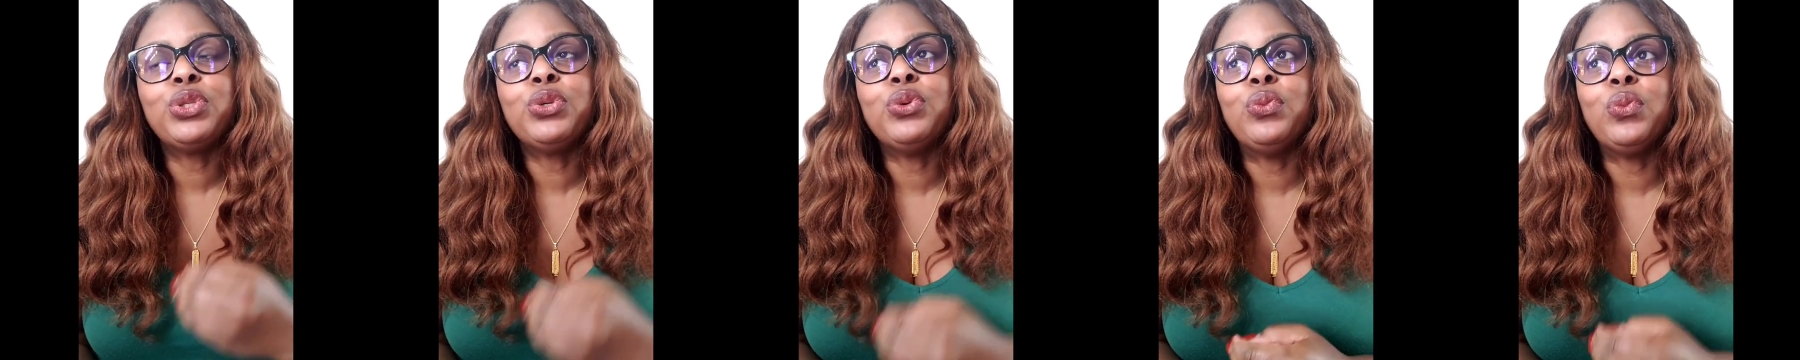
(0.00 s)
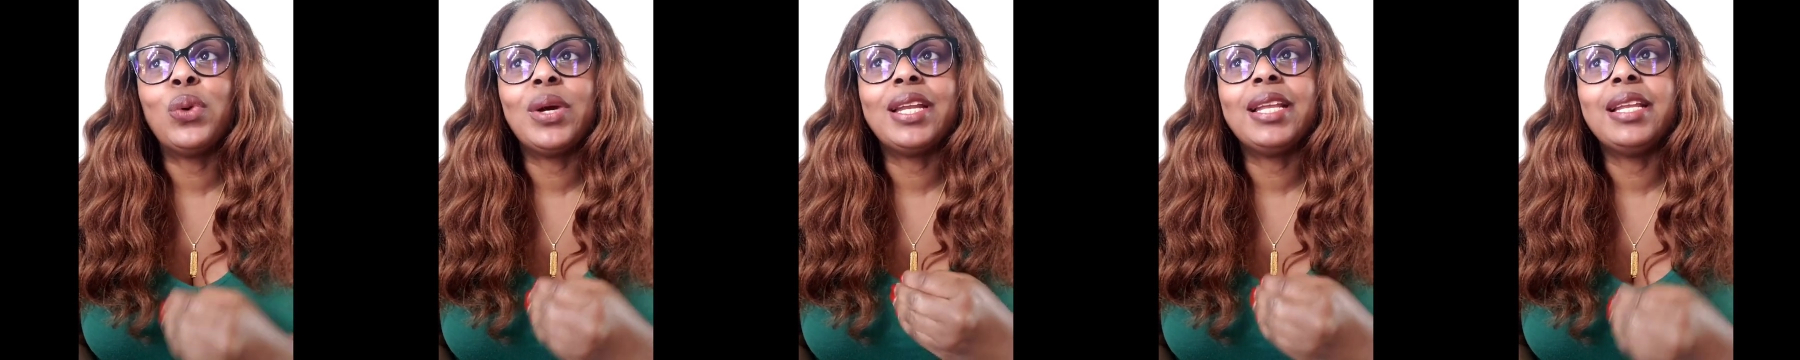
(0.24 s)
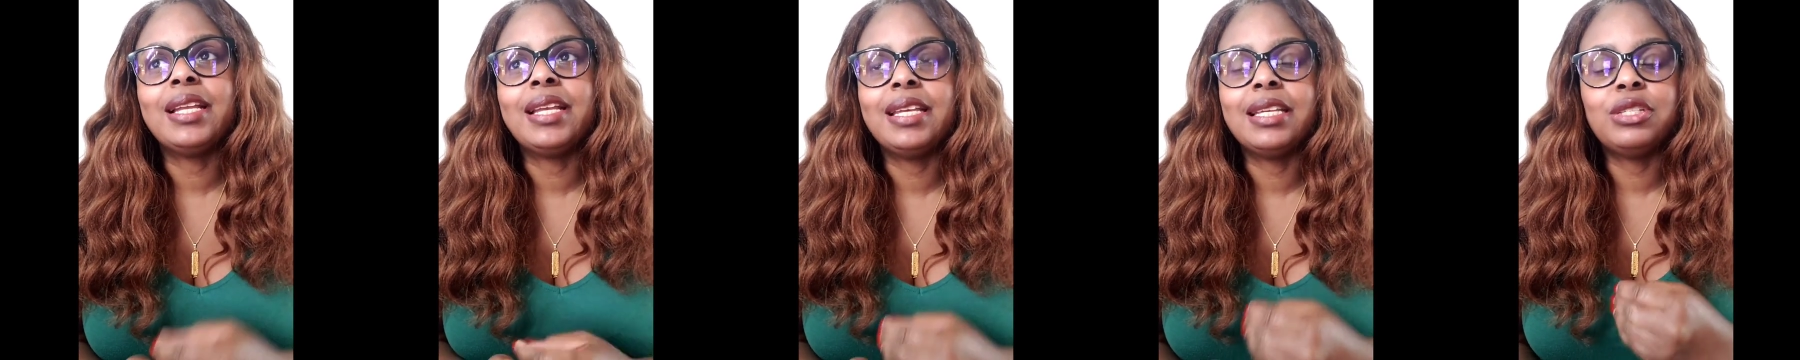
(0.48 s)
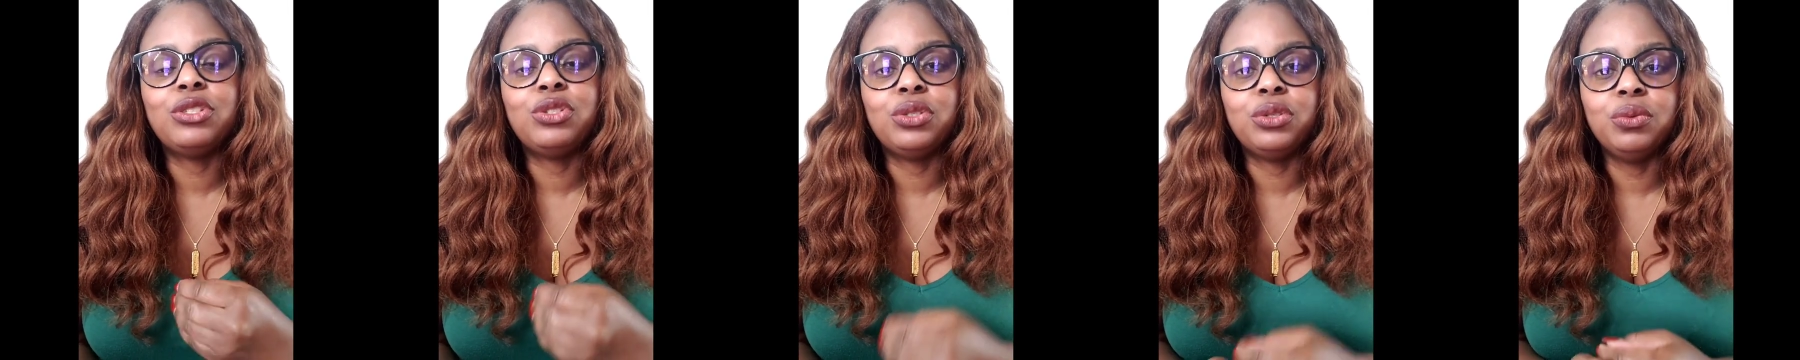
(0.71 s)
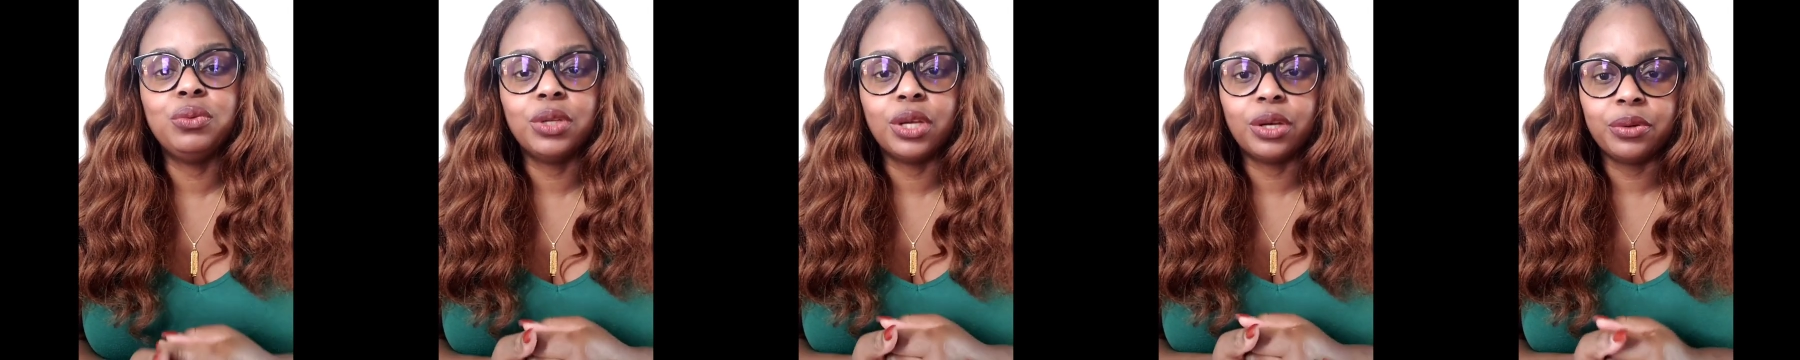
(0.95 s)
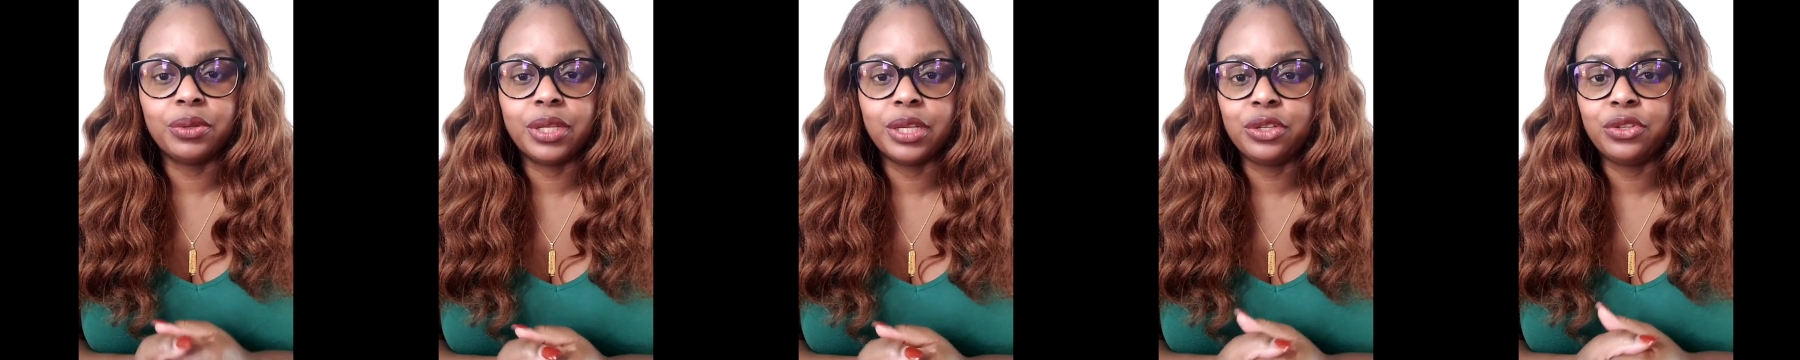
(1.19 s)
to what it is you
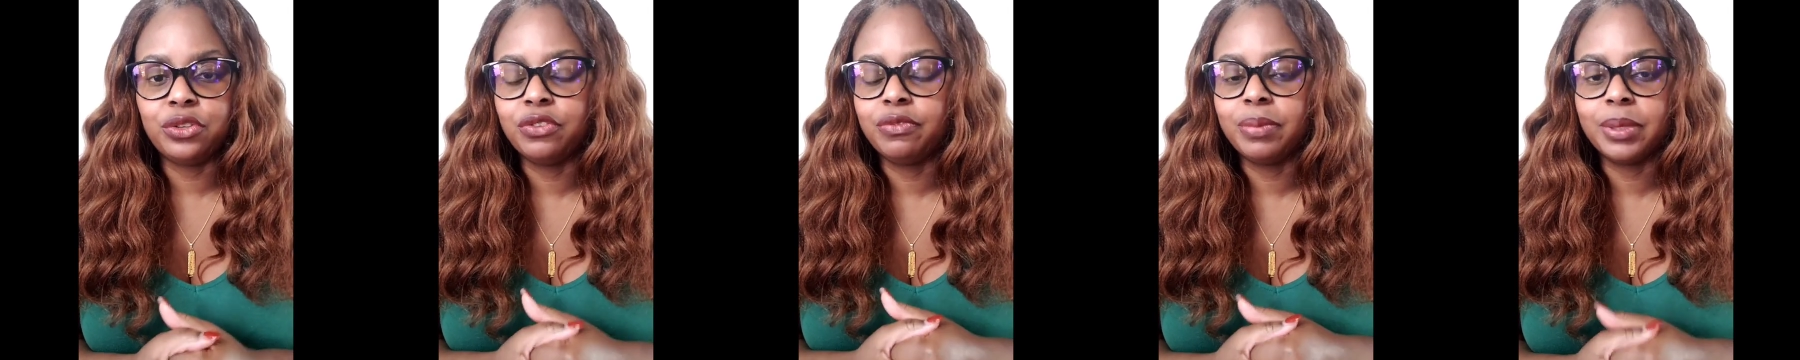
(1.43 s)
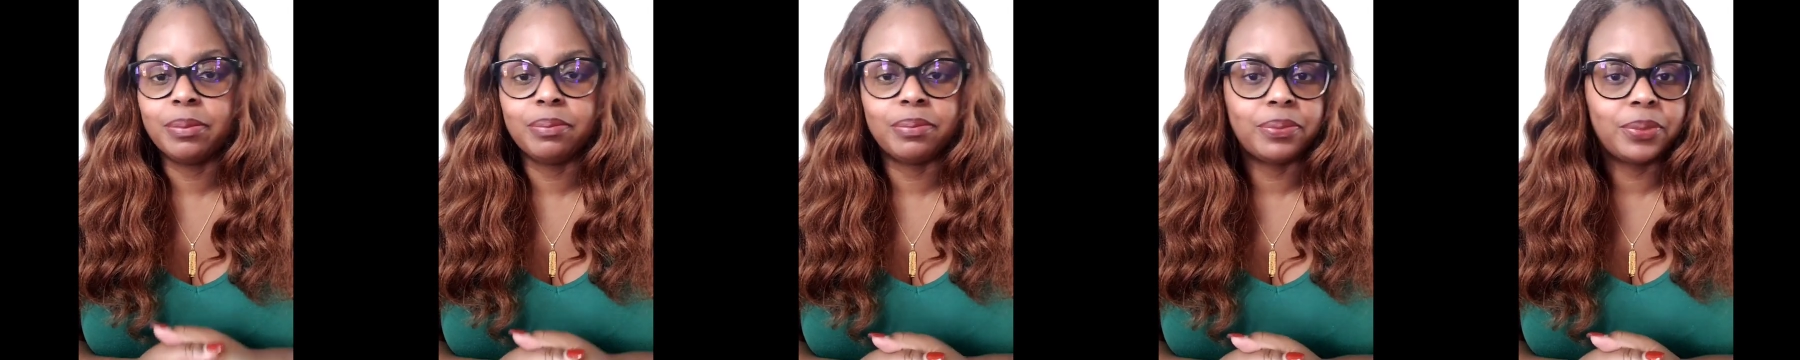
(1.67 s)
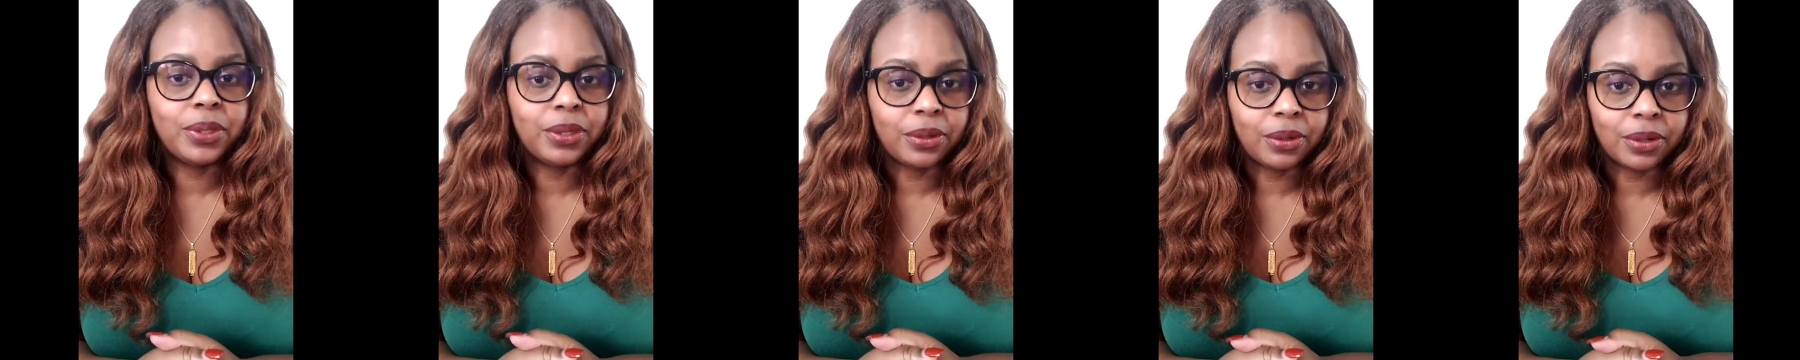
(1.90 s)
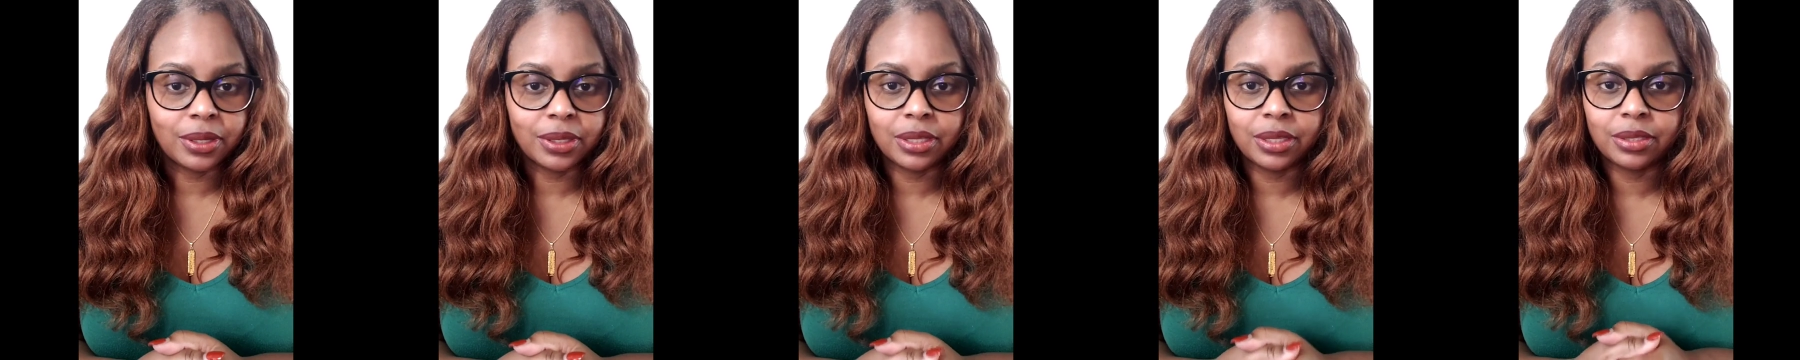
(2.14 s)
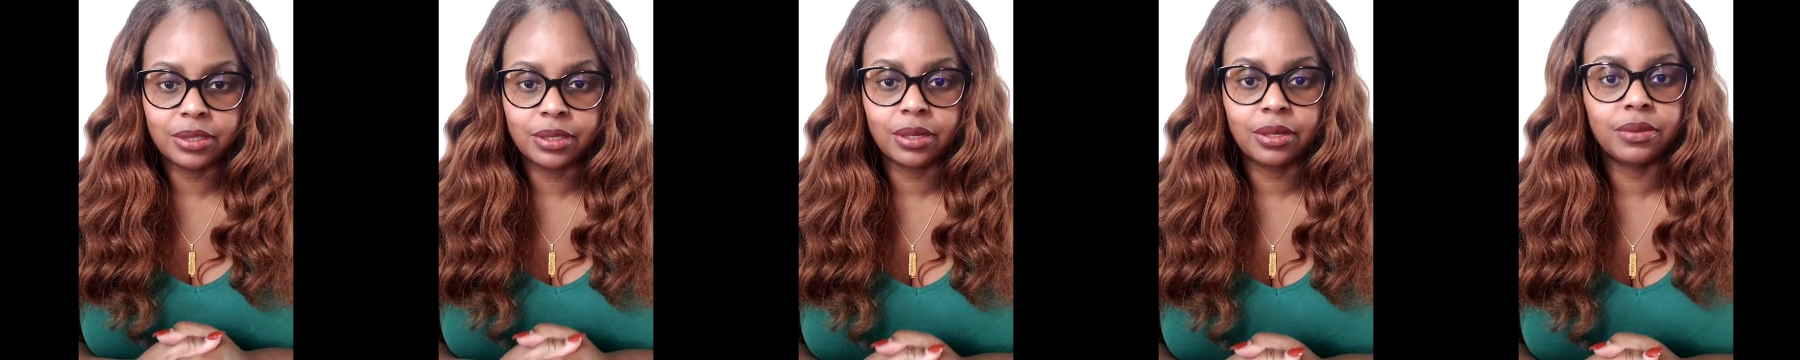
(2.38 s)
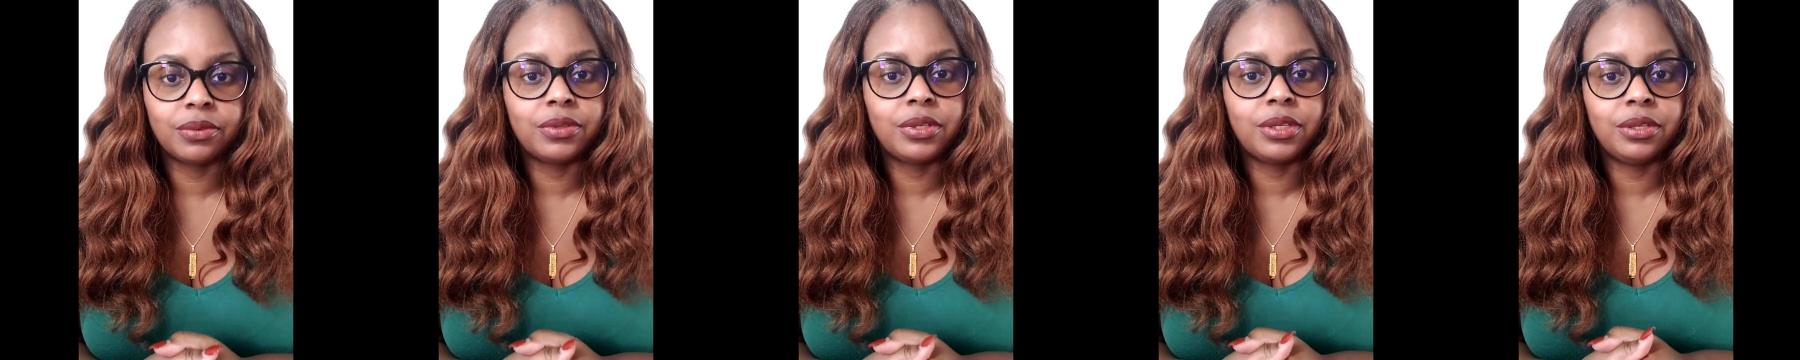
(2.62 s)
know that you've been put on this
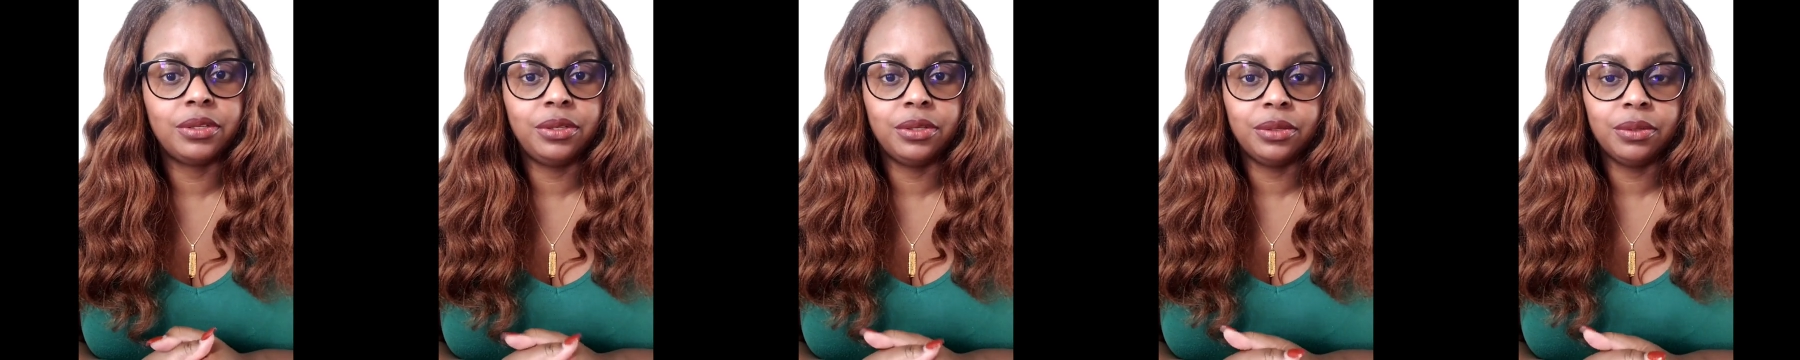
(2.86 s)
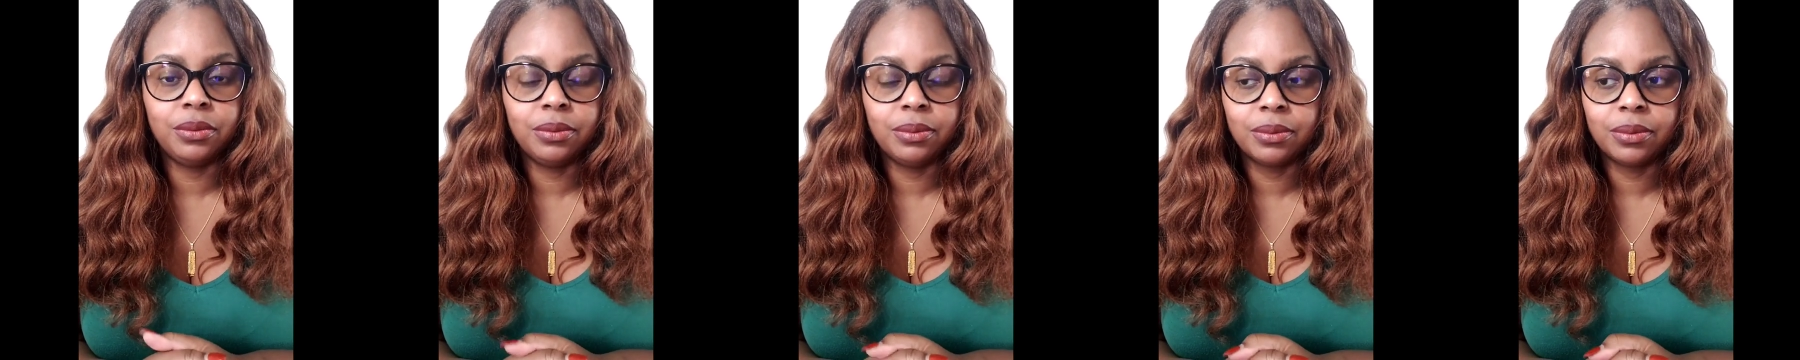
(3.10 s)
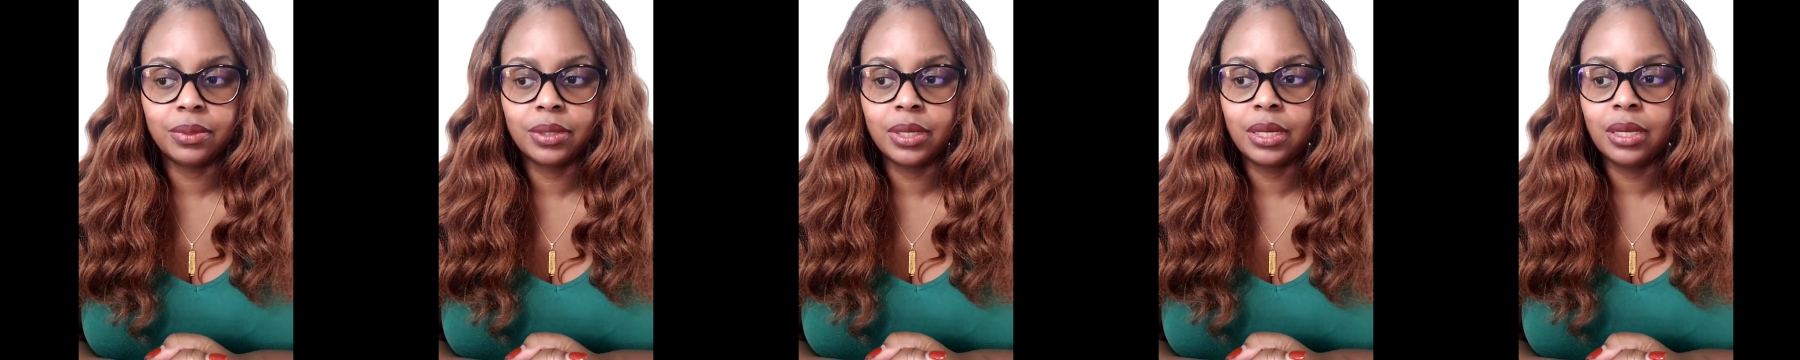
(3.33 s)
earth to do.